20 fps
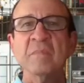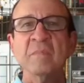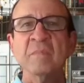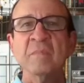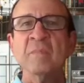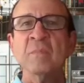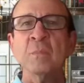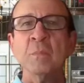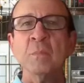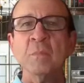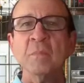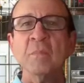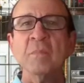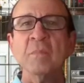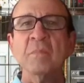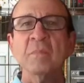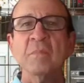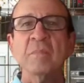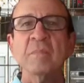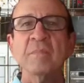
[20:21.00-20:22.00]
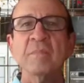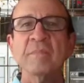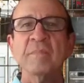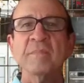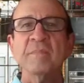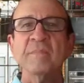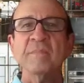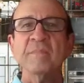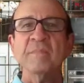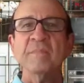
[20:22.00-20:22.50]

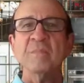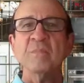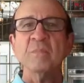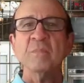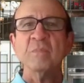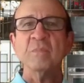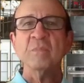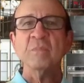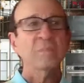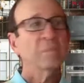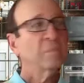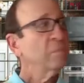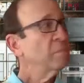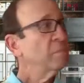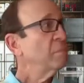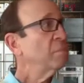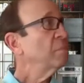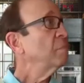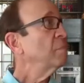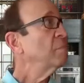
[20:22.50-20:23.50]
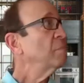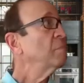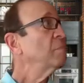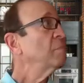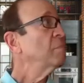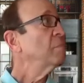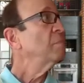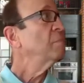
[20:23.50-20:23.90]
The person shown says nothing.